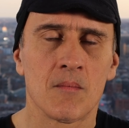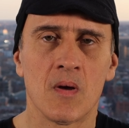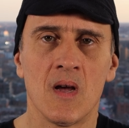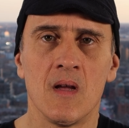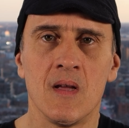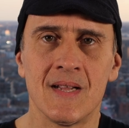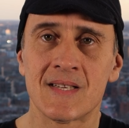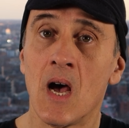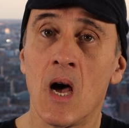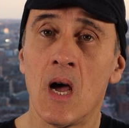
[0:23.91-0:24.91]
but it is
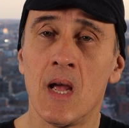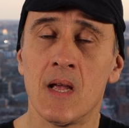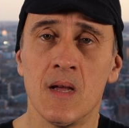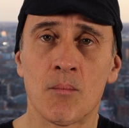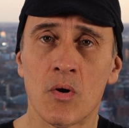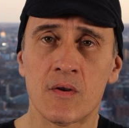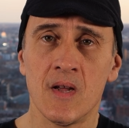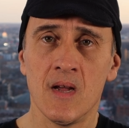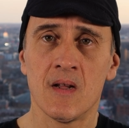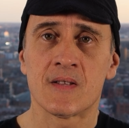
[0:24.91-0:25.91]
high in
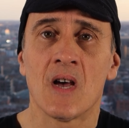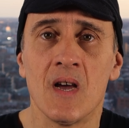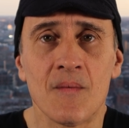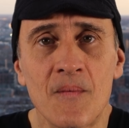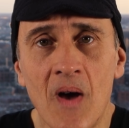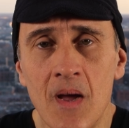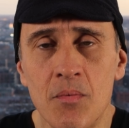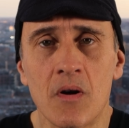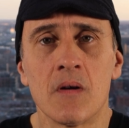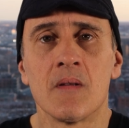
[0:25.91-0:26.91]
protein, it's high in
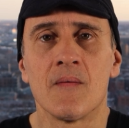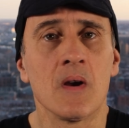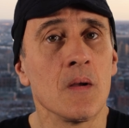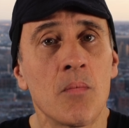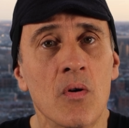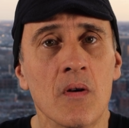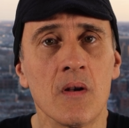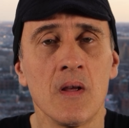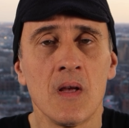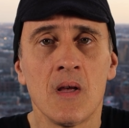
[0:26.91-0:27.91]
fiber, very important,